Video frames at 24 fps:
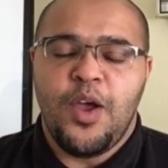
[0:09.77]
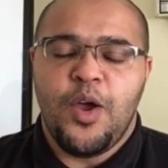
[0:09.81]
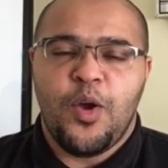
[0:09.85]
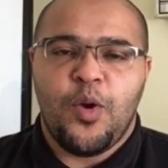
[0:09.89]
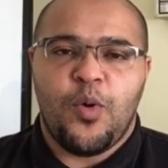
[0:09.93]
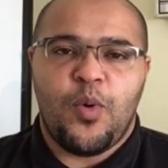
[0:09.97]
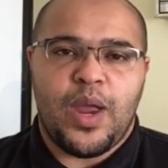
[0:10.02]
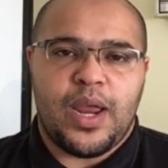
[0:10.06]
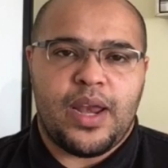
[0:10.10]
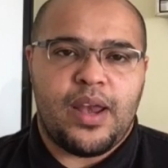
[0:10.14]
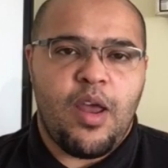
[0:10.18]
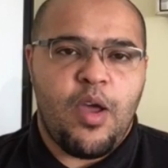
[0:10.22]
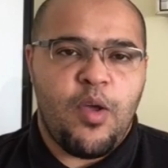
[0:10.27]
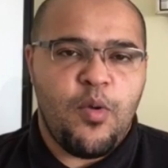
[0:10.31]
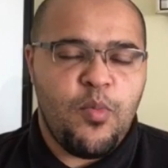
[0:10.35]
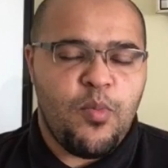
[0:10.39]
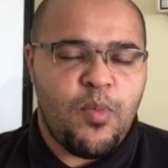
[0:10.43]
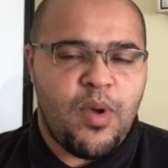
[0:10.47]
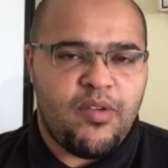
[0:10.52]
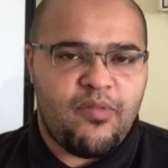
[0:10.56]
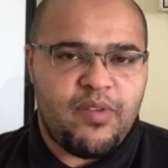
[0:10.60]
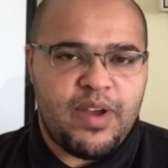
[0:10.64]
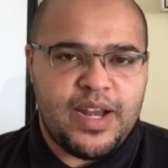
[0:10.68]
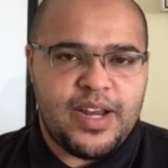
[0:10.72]
Quick note,
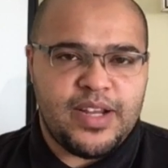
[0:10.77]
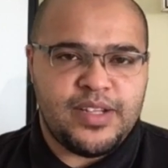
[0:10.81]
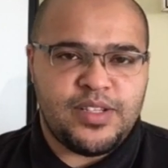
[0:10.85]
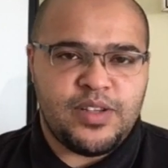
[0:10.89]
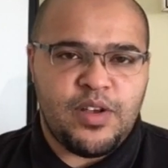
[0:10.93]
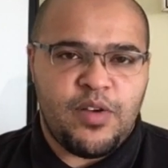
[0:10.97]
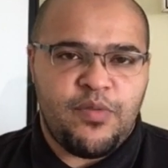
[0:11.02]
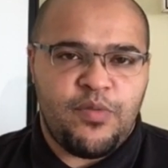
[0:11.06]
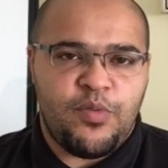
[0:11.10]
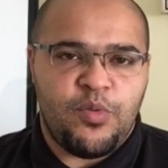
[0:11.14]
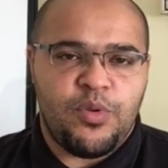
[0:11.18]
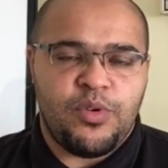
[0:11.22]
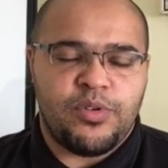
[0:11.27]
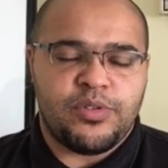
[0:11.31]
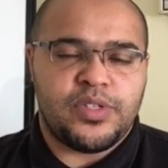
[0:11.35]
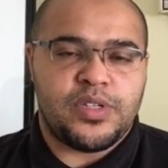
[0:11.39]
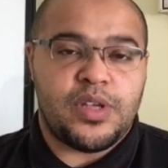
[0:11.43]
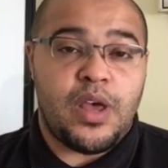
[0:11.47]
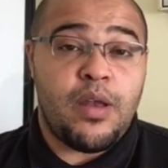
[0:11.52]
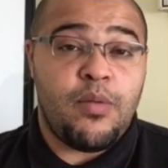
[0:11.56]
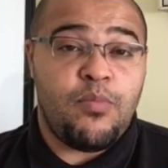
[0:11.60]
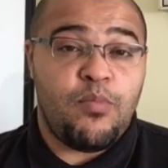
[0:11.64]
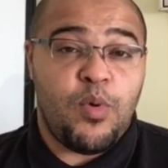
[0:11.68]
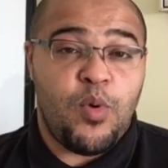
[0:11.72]
my readings are for your
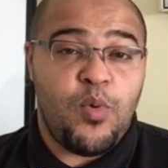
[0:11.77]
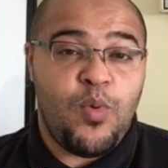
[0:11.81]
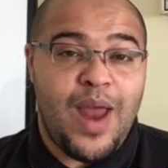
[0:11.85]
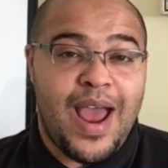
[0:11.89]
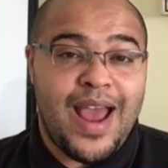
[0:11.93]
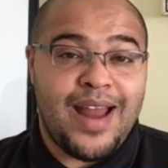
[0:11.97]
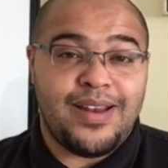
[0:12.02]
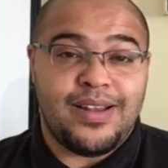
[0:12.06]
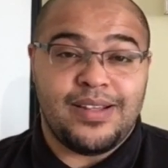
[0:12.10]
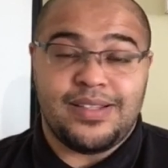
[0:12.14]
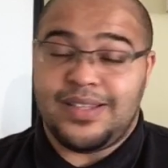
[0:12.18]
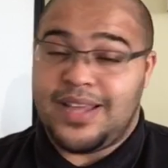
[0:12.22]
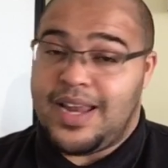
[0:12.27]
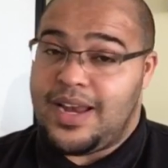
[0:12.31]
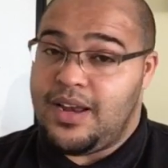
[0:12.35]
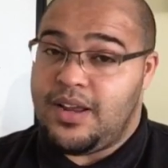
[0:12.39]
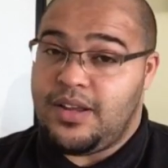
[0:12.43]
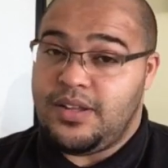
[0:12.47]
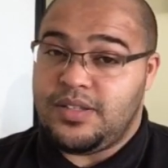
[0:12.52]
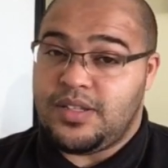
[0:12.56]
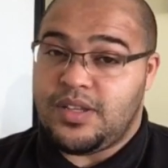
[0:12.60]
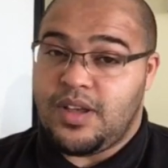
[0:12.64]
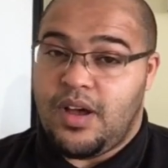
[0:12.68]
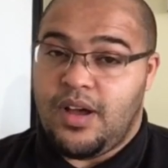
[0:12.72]
sun, moon and
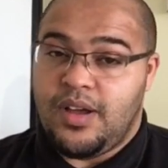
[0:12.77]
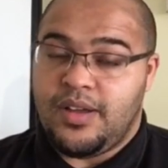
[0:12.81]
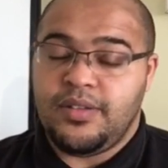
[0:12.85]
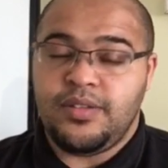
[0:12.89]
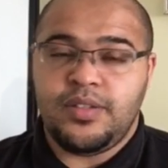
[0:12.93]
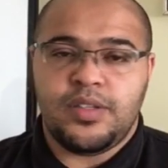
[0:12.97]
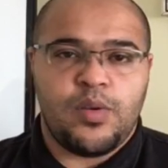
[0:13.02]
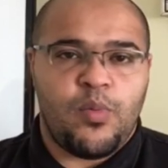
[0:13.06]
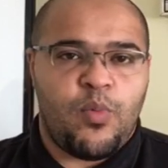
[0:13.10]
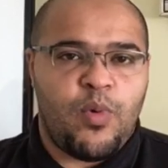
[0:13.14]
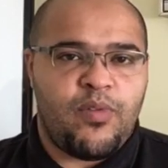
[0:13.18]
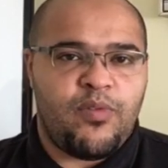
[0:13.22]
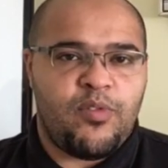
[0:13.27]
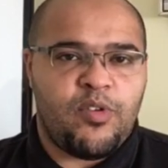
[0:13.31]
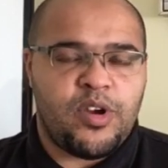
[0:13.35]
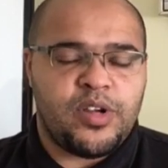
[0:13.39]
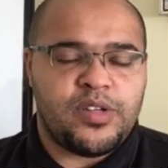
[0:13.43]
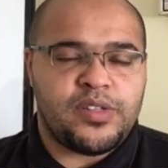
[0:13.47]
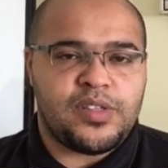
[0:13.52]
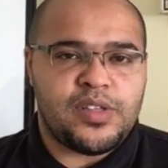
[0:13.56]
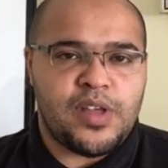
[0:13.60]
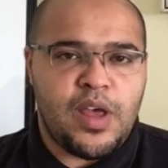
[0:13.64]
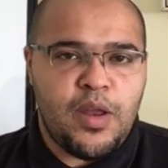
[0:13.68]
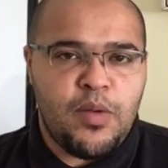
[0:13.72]
ascendant signs. So whether you're a
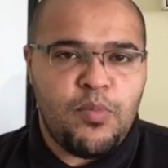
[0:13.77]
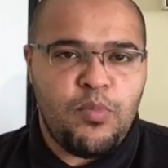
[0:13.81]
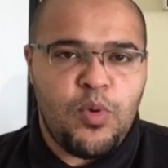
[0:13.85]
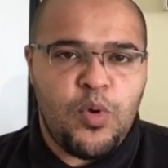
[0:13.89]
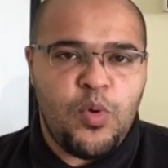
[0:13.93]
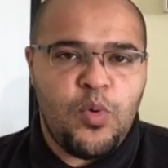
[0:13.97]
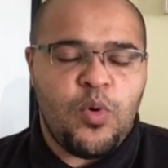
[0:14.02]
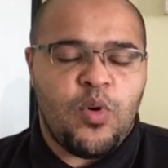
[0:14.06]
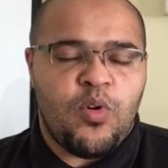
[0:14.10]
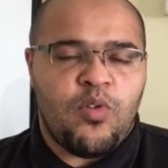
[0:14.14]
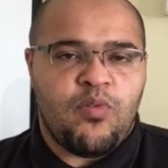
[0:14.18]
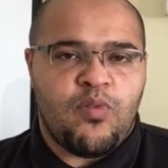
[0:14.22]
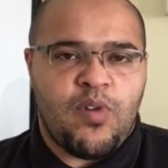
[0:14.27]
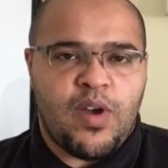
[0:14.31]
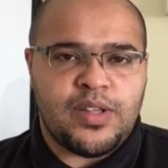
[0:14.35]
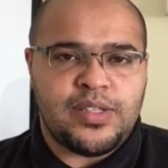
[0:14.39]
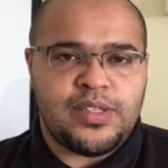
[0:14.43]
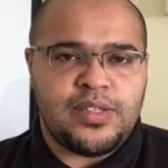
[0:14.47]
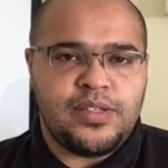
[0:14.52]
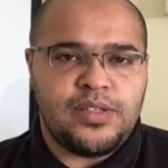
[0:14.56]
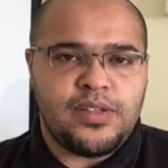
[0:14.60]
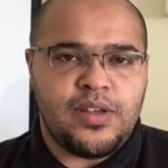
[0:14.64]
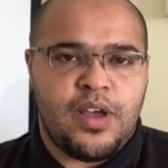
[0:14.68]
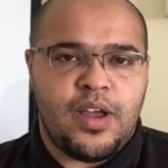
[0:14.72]
sun, moon or
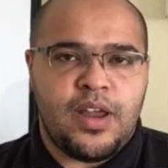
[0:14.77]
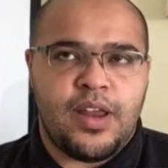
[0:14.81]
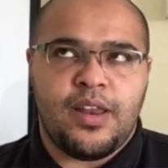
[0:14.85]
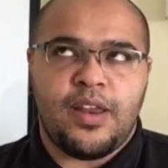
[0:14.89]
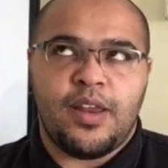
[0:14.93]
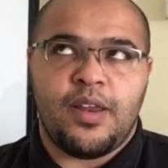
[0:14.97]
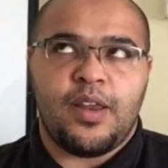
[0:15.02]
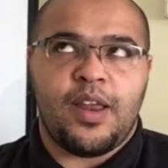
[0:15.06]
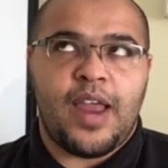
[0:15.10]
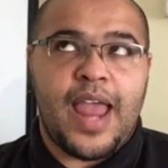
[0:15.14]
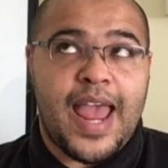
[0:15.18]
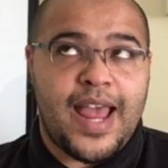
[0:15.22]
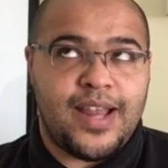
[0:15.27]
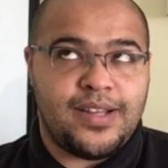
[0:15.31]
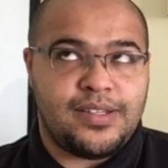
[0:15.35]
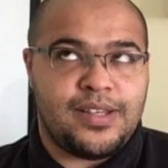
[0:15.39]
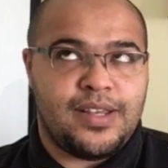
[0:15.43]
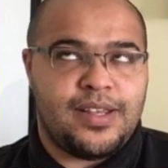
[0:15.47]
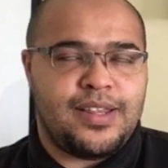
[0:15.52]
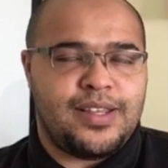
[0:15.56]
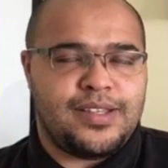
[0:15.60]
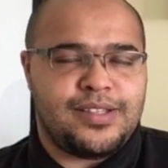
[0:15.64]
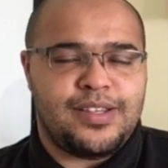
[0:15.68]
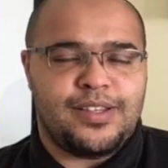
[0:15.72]
rising sign Cancer,
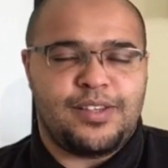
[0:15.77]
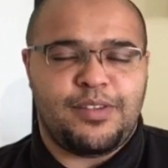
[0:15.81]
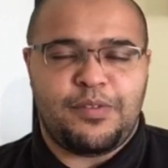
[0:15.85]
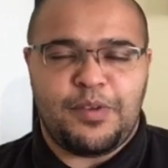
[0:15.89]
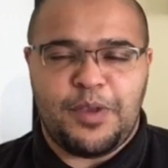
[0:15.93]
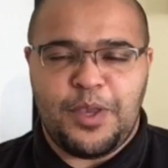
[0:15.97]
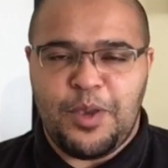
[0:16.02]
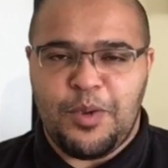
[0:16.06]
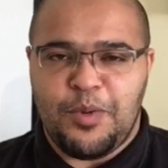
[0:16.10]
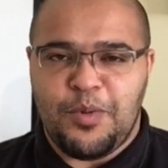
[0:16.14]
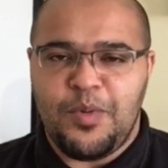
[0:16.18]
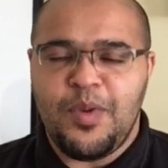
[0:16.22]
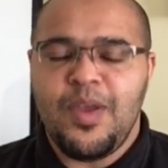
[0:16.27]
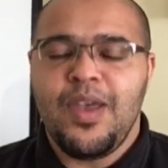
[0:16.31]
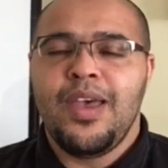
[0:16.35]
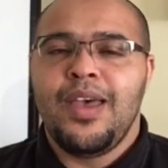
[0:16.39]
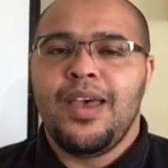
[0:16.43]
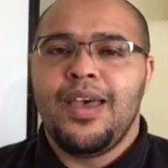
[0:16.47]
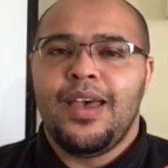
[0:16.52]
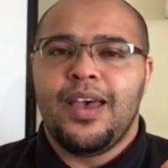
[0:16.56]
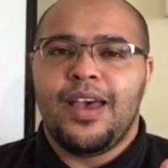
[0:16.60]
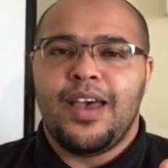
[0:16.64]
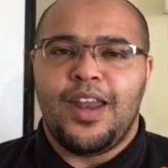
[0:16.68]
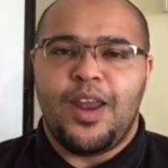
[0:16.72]
this is for you.
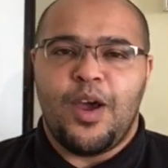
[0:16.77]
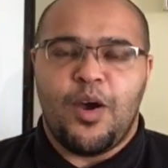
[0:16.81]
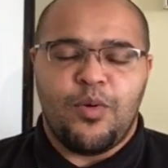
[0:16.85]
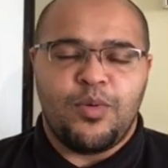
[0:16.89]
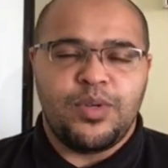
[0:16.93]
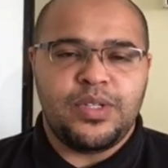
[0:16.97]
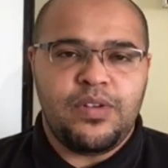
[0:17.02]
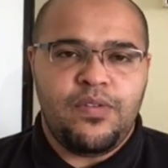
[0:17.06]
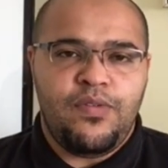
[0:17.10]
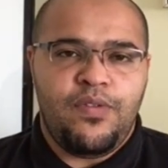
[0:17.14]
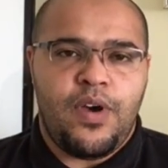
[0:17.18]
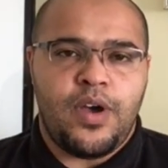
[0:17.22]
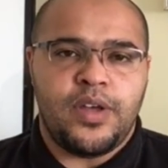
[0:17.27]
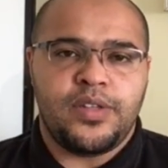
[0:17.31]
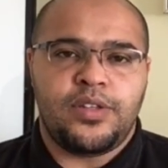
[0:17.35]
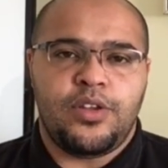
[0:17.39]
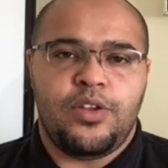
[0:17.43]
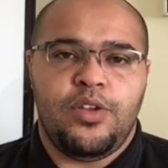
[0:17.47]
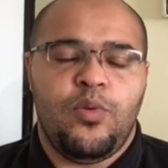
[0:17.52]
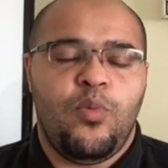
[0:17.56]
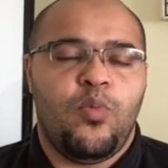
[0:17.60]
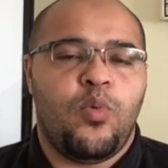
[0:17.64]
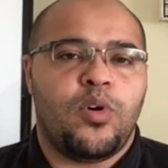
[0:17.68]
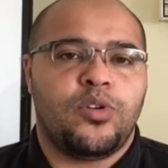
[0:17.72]
And I always advise that
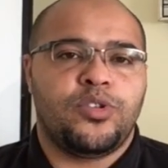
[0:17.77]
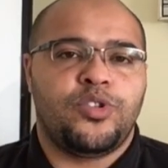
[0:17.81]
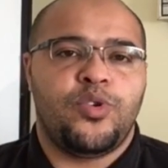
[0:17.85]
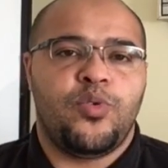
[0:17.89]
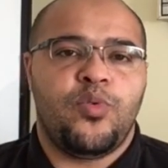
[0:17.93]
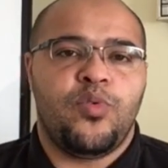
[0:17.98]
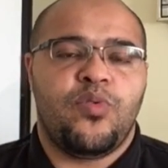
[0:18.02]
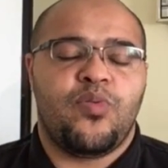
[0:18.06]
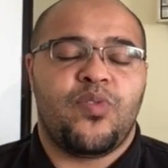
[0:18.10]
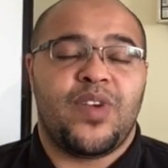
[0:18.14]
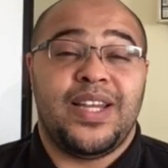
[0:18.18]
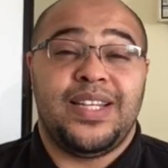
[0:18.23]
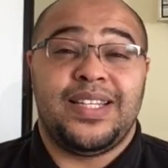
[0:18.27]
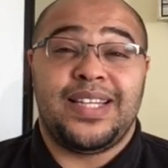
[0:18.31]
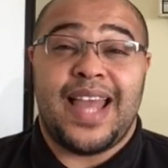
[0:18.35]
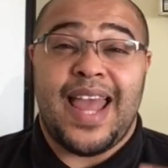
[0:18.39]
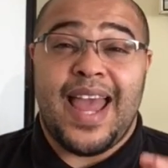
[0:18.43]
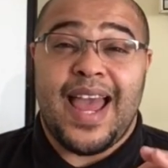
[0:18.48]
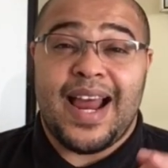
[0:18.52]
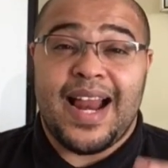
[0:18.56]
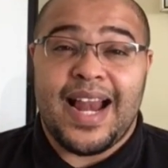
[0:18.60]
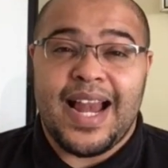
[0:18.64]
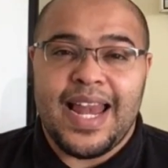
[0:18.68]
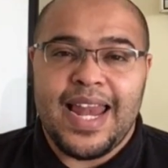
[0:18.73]
you watch all three to
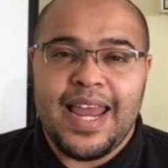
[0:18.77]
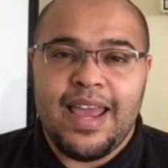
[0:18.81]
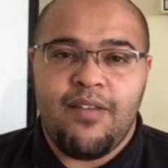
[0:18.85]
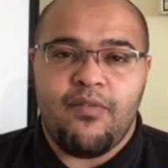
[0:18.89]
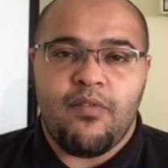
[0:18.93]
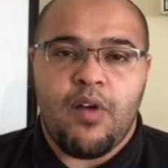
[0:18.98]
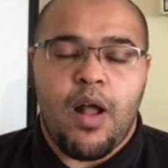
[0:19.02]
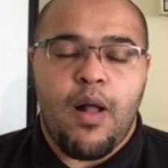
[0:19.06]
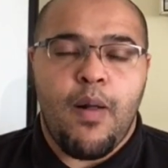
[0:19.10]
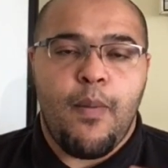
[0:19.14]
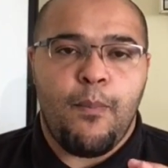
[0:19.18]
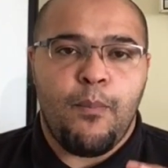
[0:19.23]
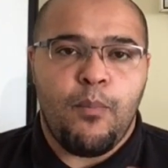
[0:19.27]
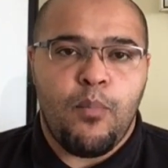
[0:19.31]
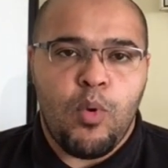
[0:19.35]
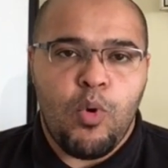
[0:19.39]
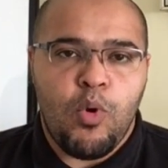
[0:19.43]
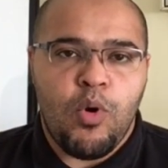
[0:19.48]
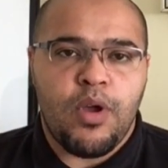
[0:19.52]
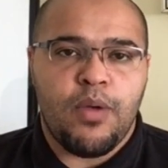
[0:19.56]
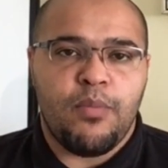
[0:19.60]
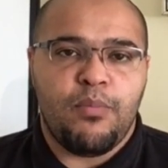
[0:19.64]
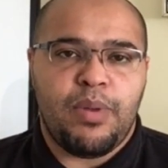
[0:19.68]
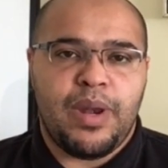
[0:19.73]
get a clearer,
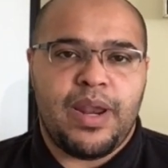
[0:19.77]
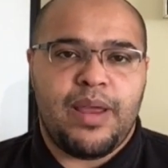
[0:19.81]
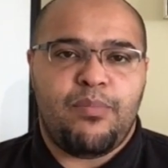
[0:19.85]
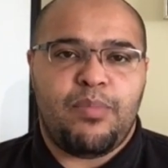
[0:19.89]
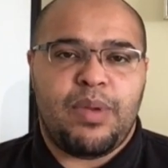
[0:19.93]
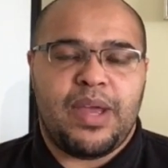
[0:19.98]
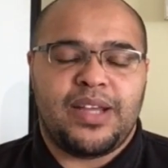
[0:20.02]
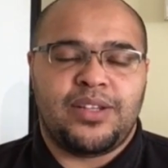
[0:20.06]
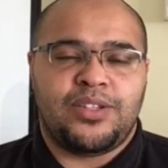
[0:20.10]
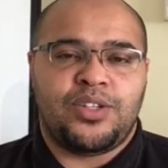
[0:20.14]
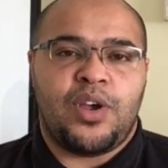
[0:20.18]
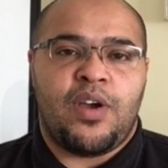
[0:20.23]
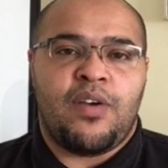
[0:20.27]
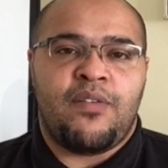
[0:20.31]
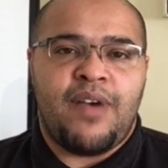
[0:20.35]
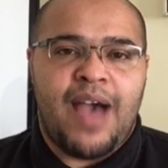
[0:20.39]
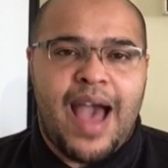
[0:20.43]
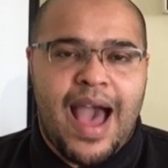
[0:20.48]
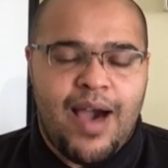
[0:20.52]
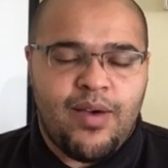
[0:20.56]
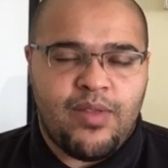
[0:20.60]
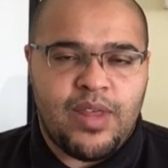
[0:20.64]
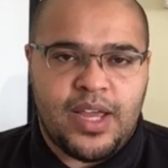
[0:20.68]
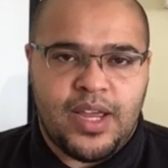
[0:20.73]
more complete picture of
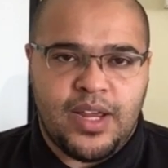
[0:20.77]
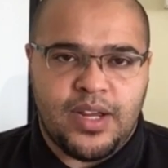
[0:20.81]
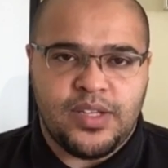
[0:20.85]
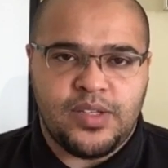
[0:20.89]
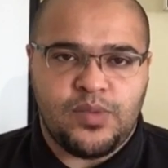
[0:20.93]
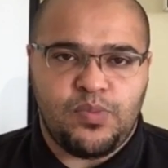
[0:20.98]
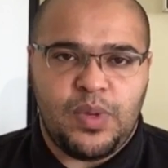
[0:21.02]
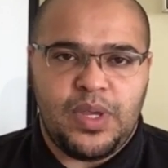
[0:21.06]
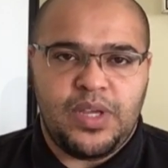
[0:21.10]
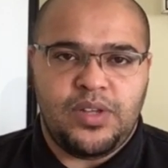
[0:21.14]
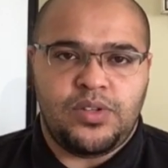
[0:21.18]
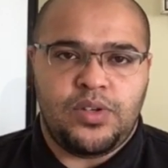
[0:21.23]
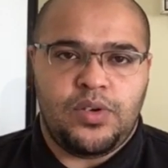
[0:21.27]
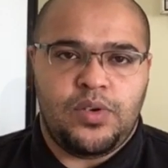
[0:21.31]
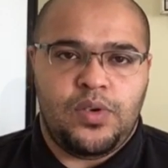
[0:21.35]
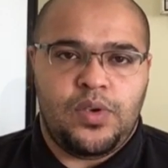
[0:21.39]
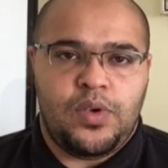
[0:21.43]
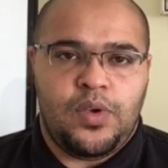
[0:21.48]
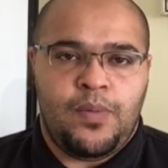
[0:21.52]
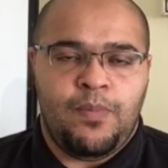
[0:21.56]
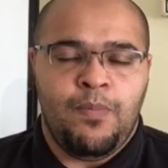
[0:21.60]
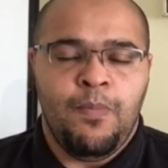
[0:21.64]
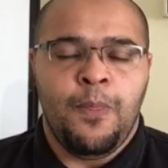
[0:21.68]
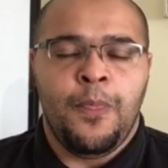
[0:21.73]
how they're going to speak to
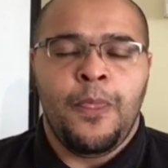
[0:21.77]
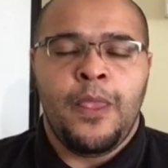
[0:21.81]
you.